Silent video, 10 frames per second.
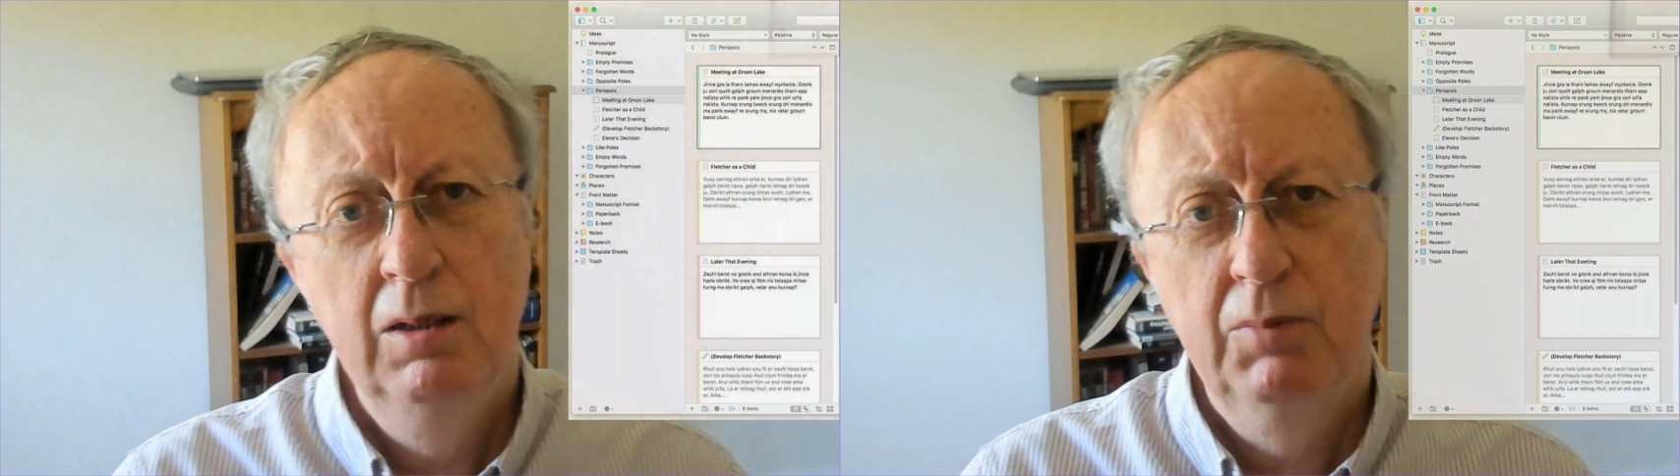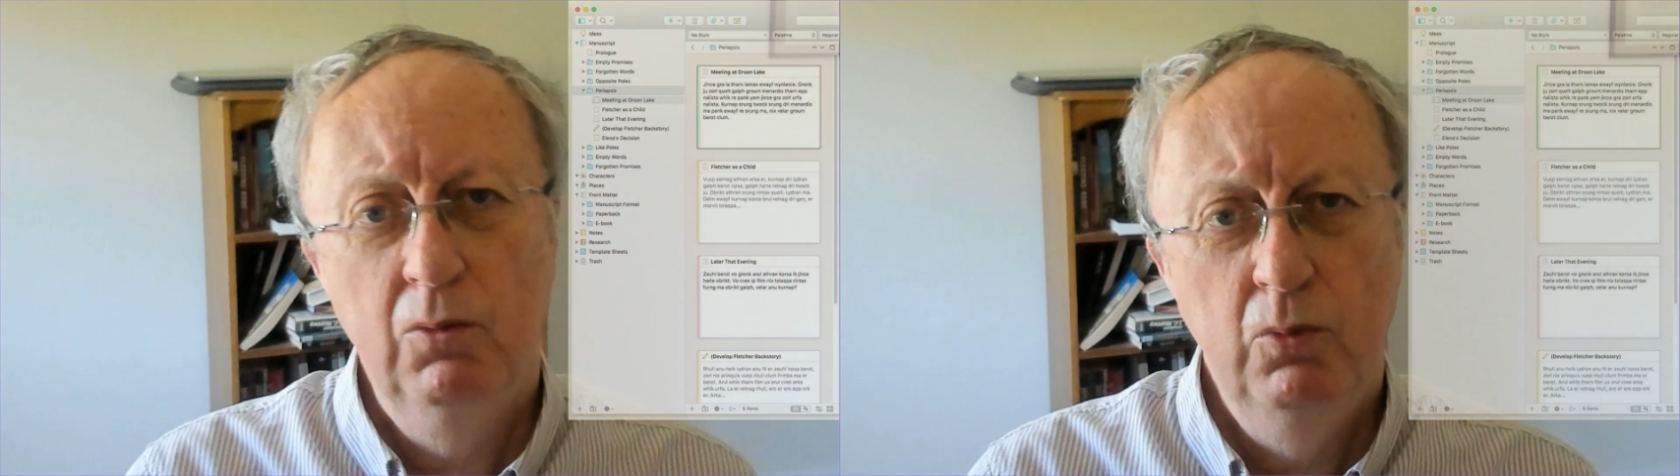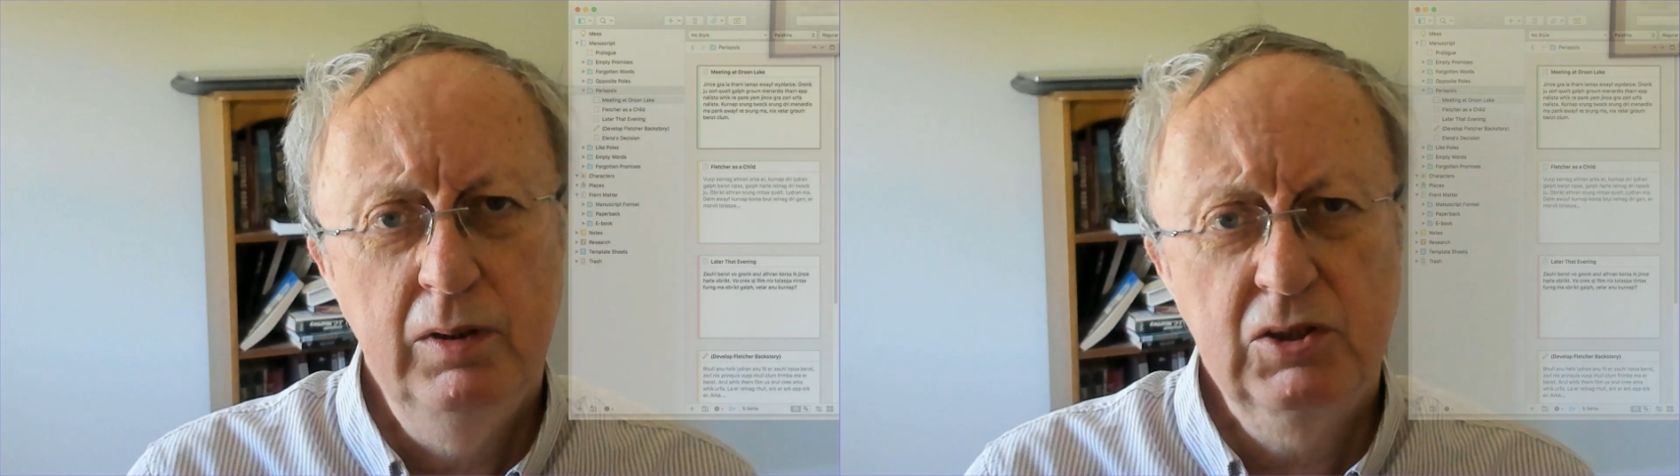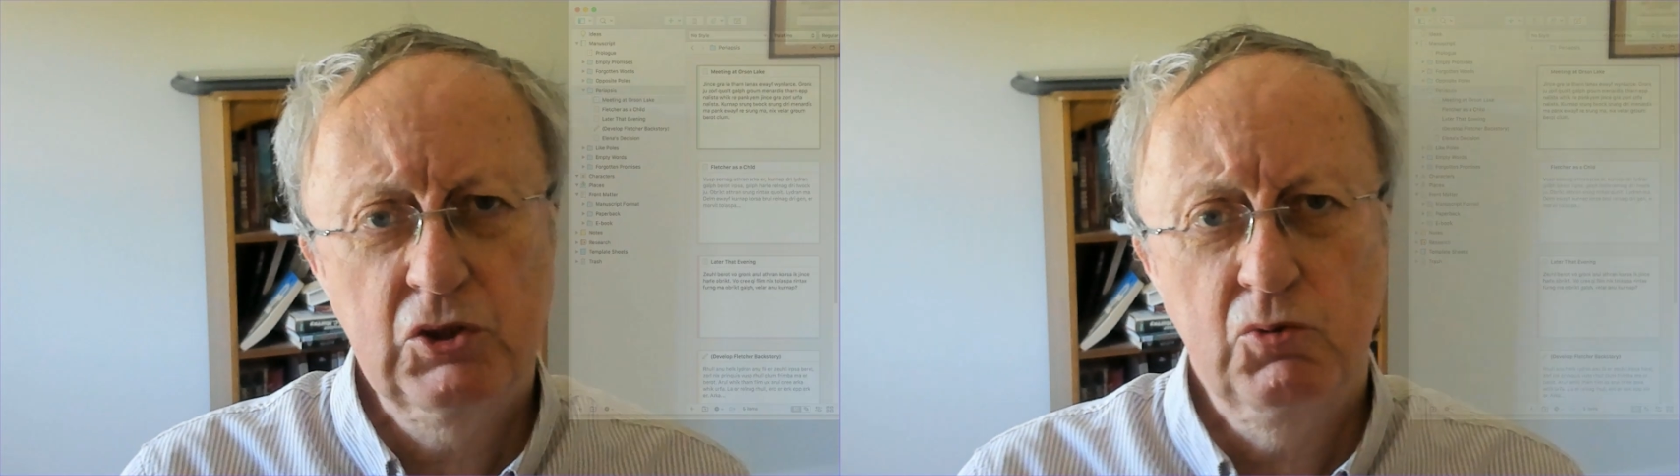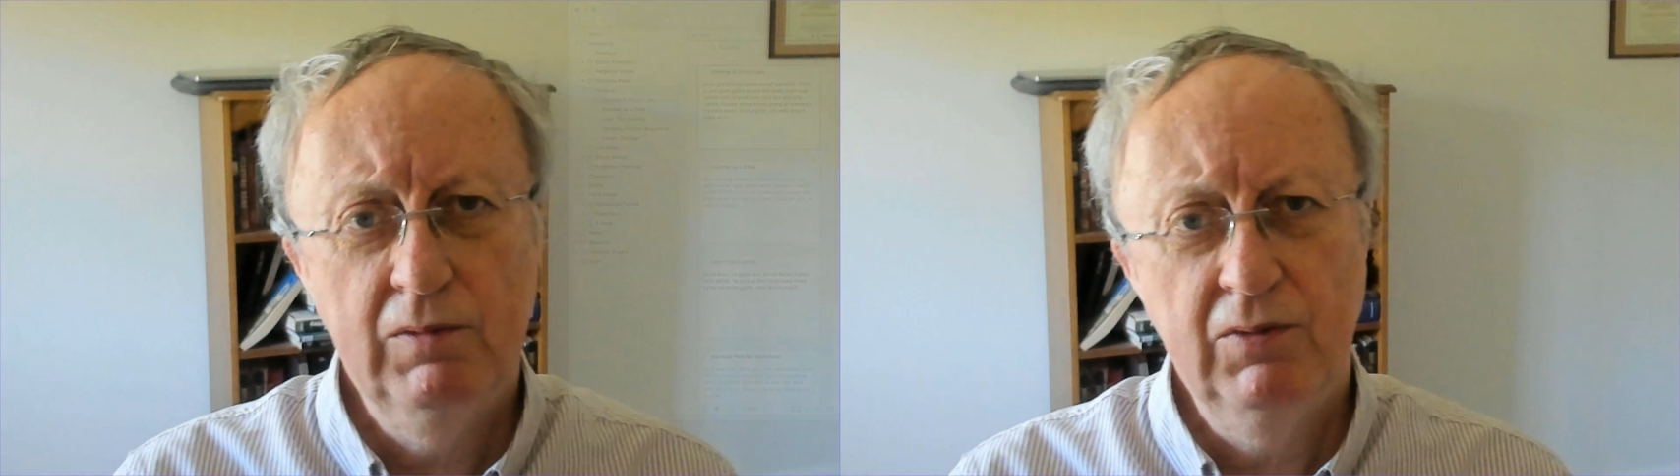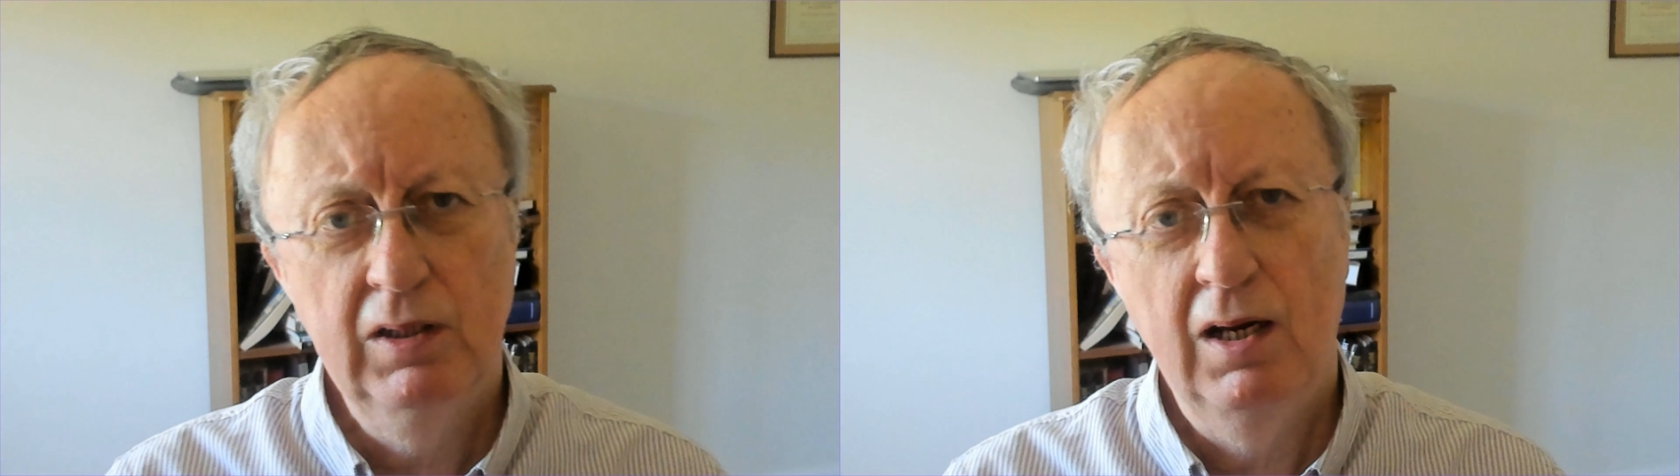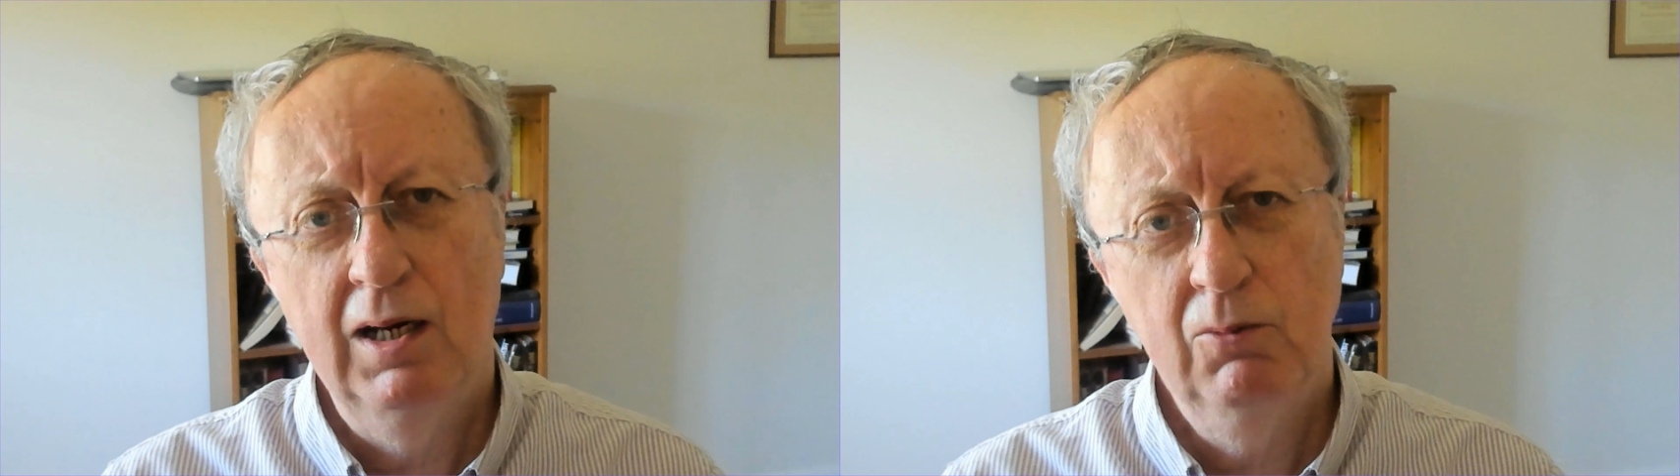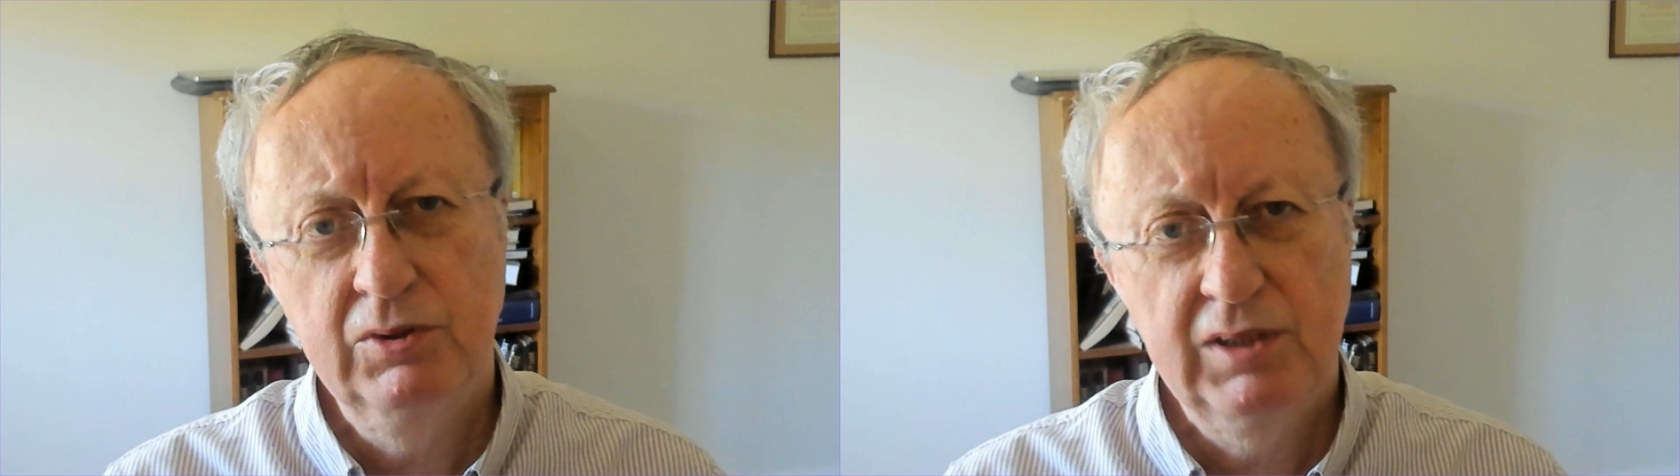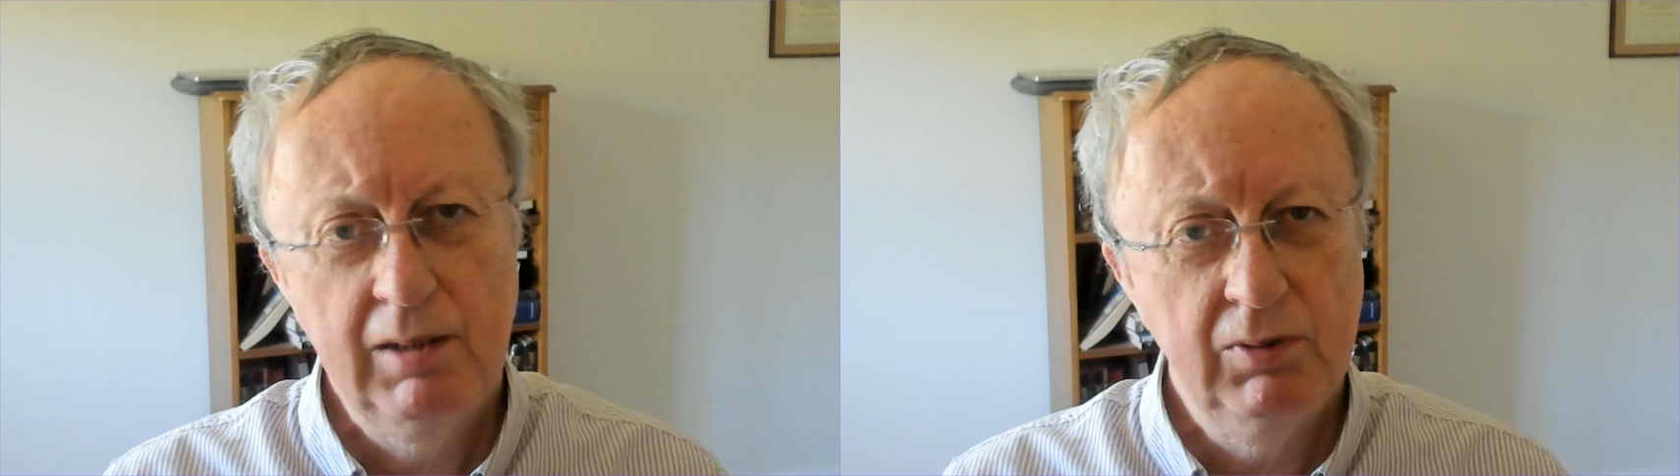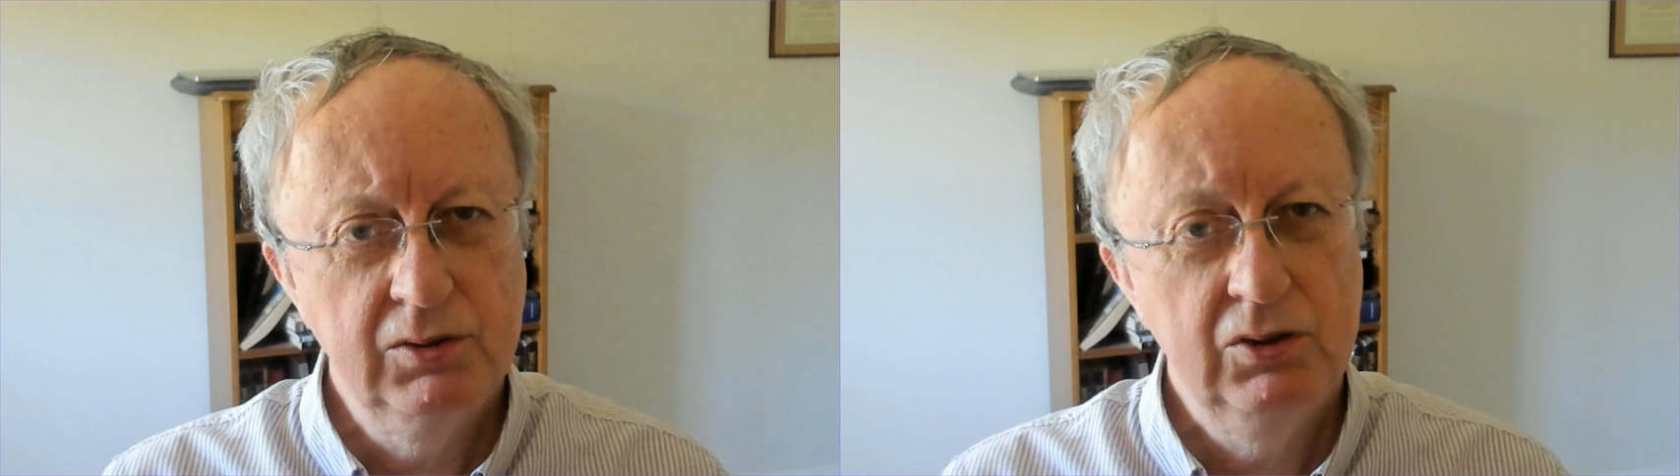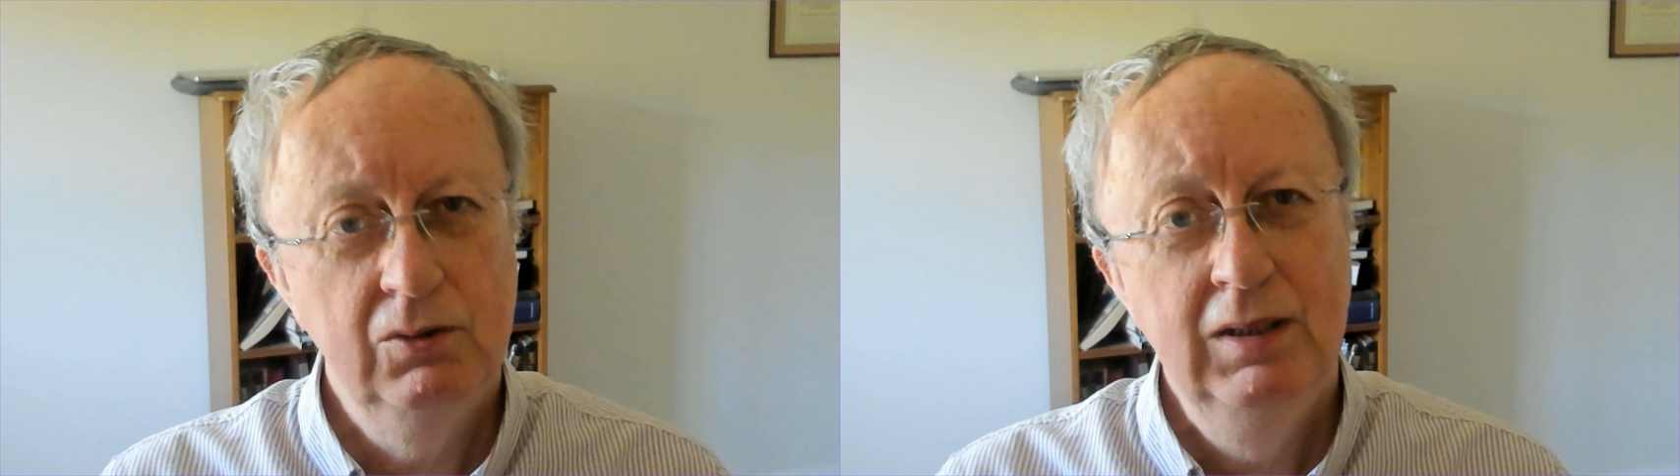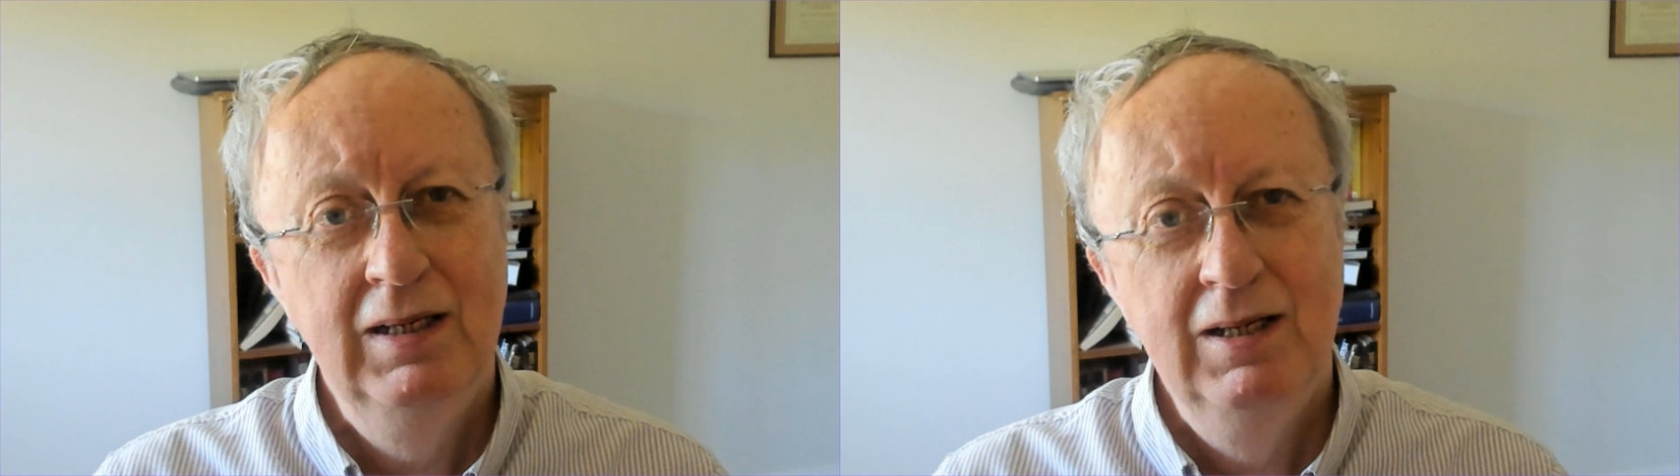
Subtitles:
But with Scrivener, I was able to